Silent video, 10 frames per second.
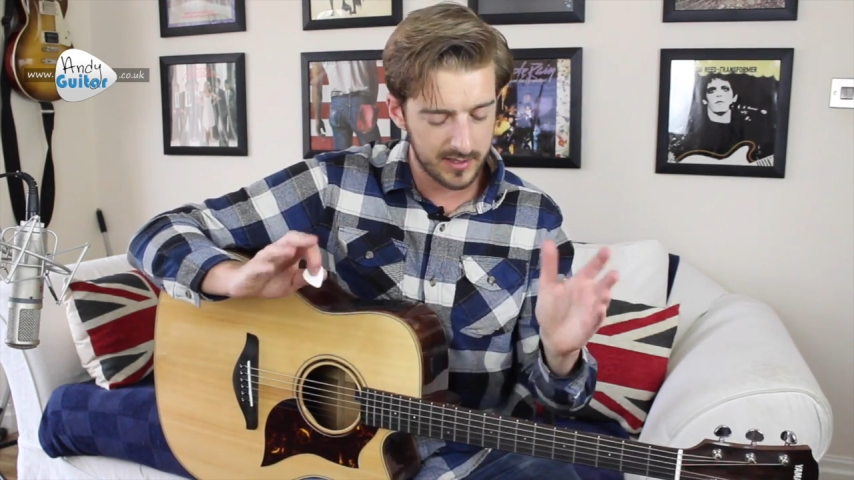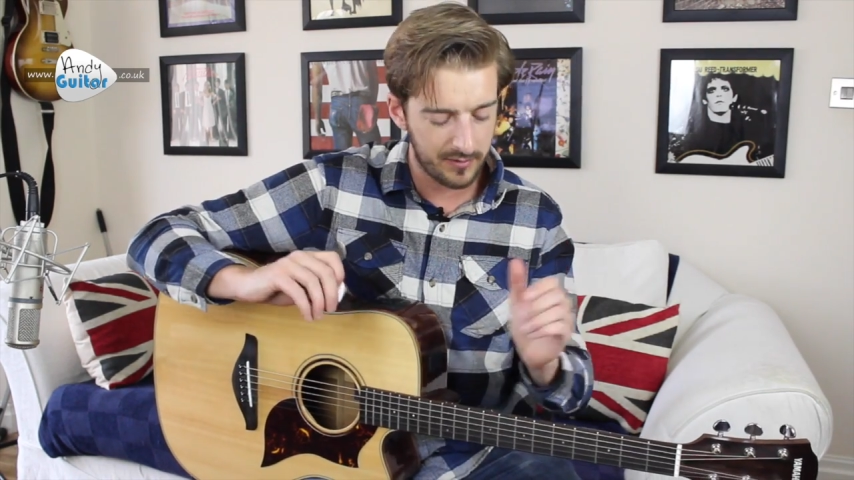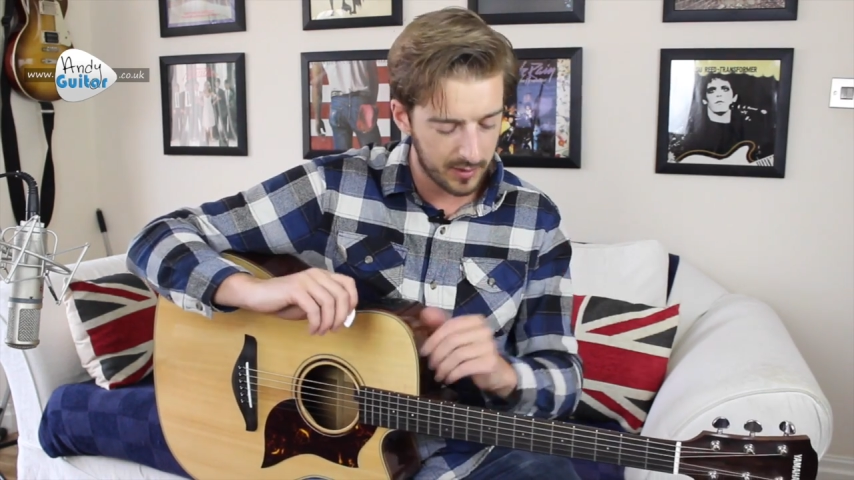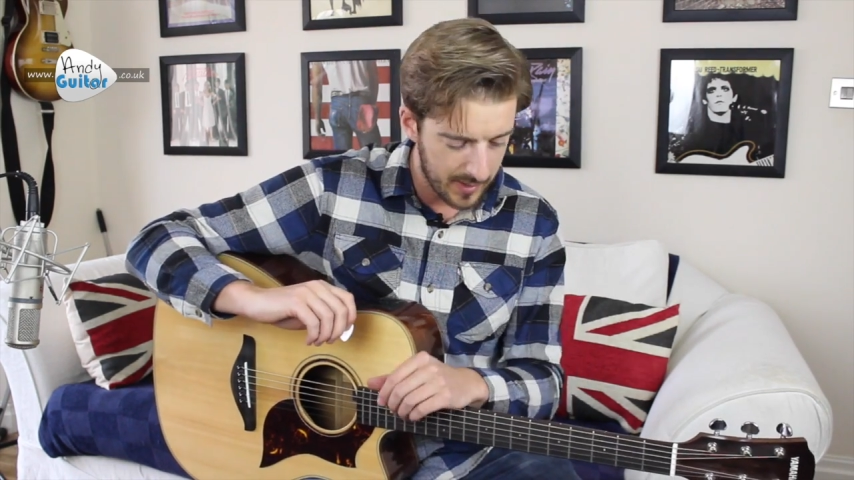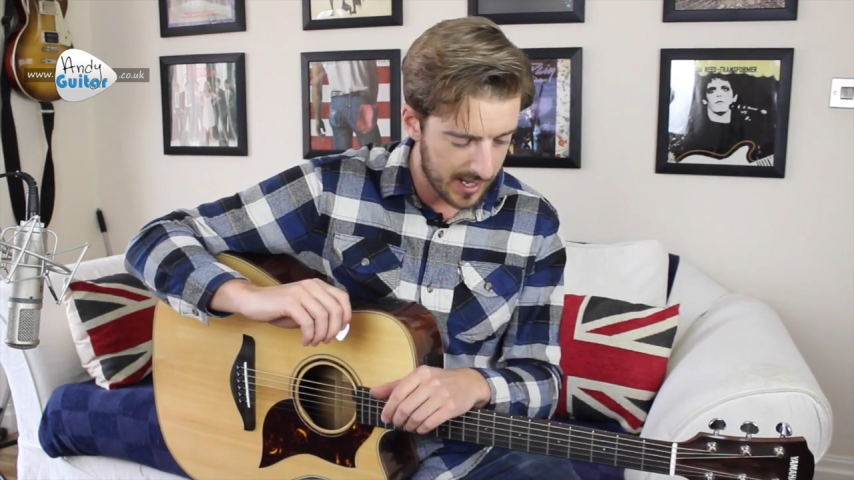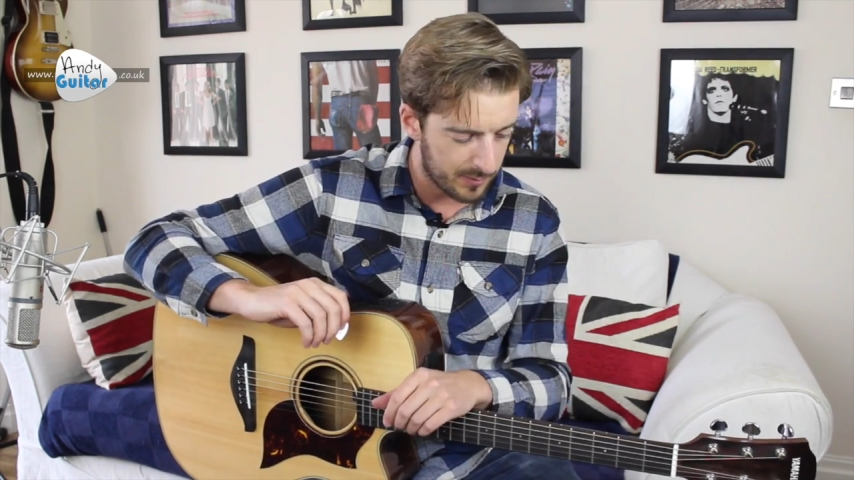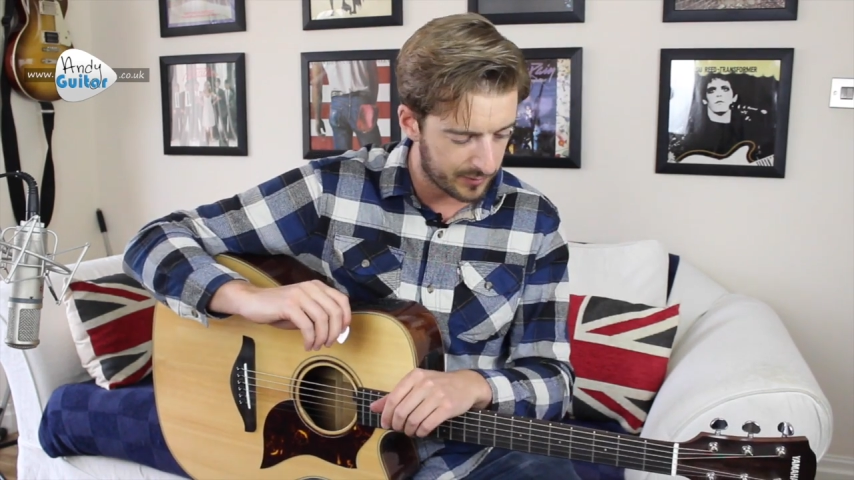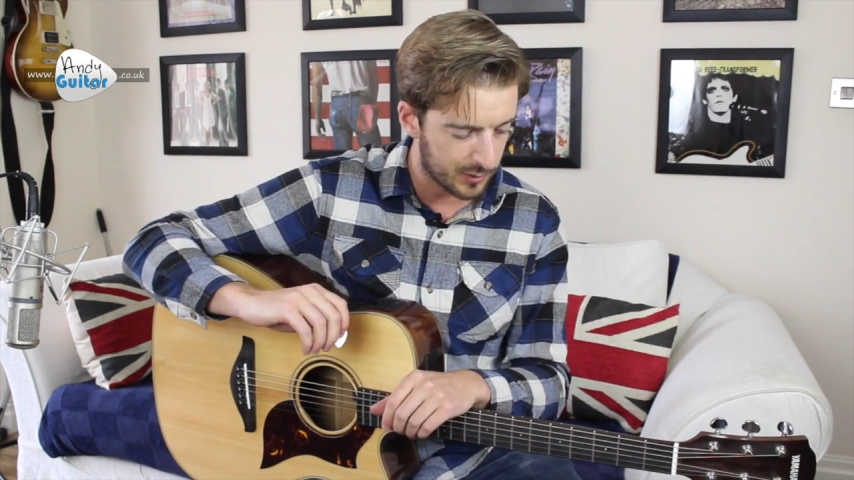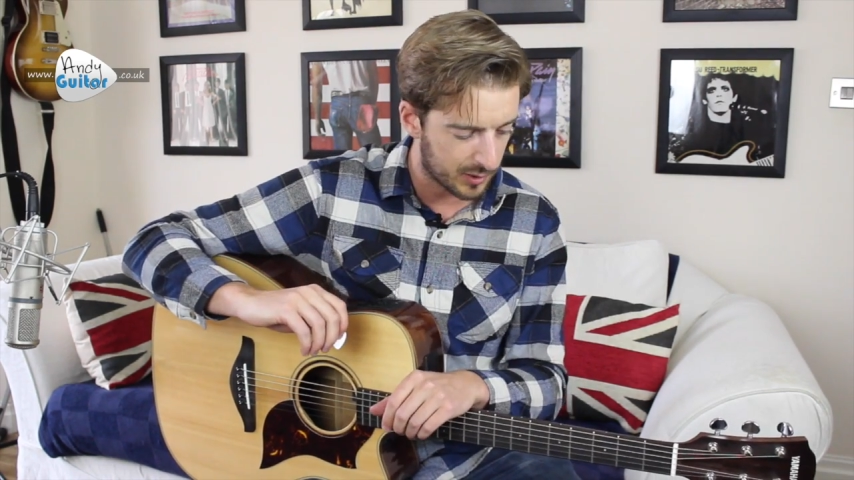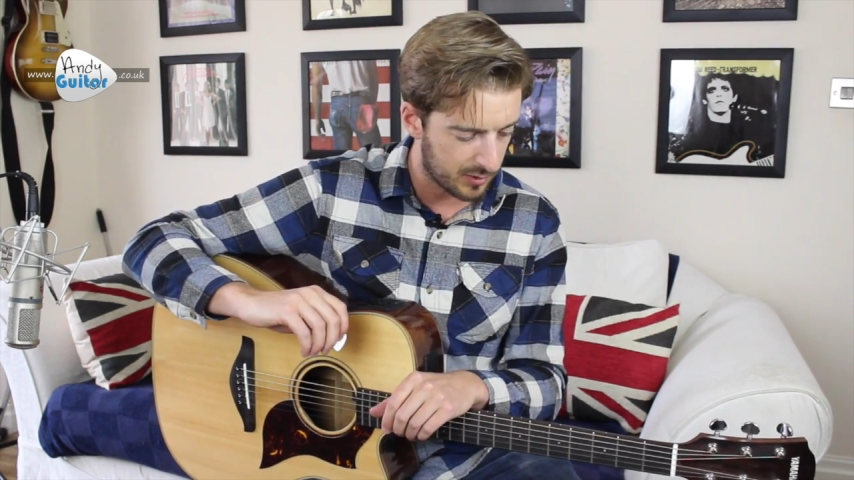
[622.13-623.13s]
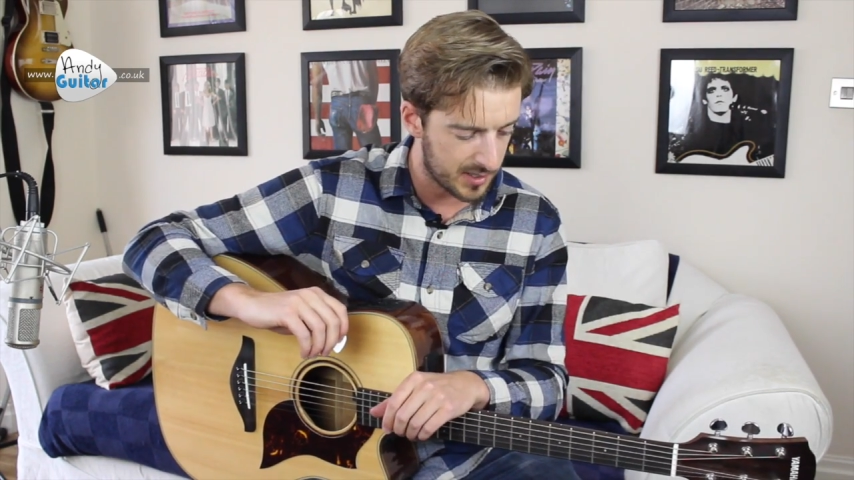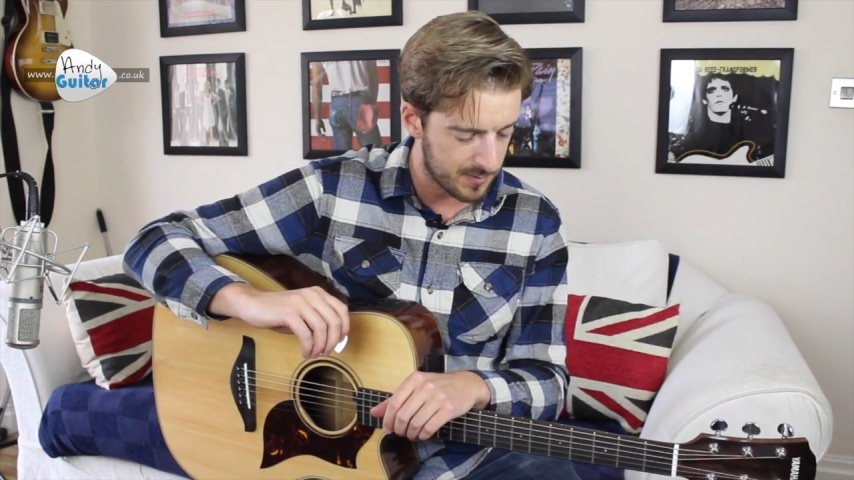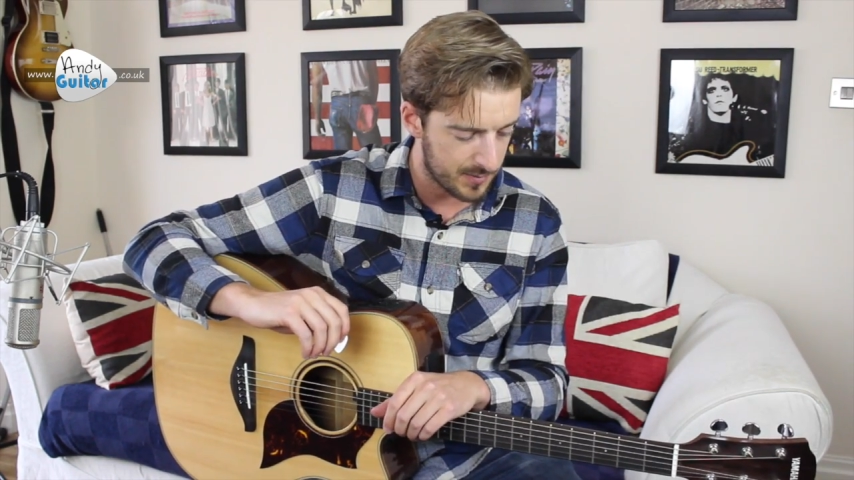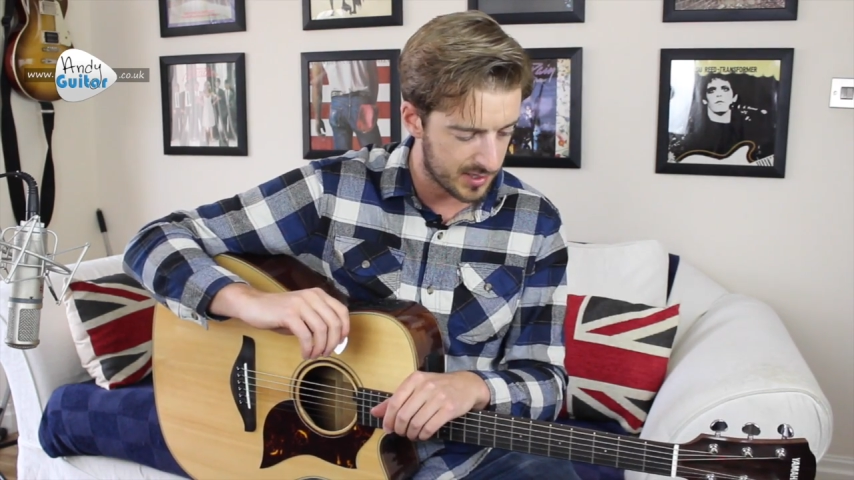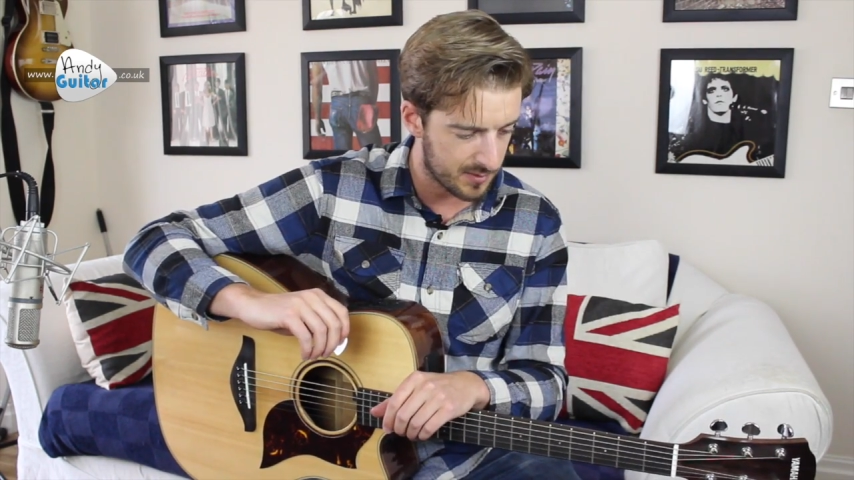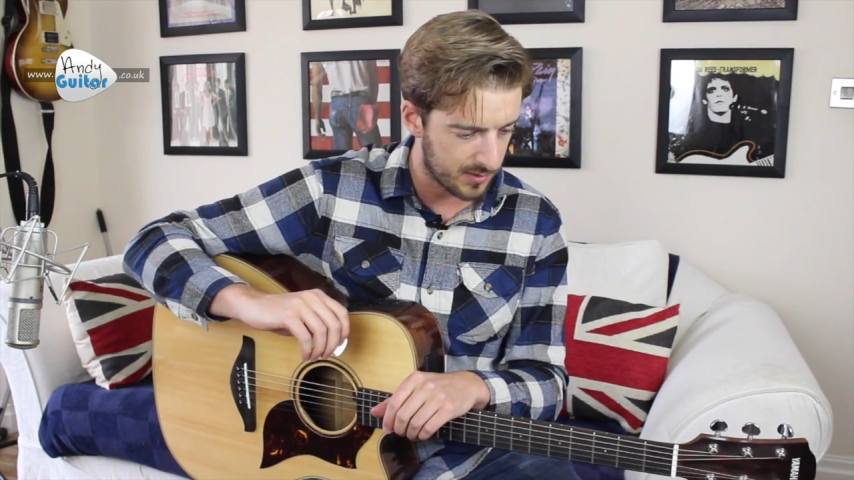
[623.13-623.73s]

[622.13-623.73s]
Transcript: It'll definitely be out before Christmas.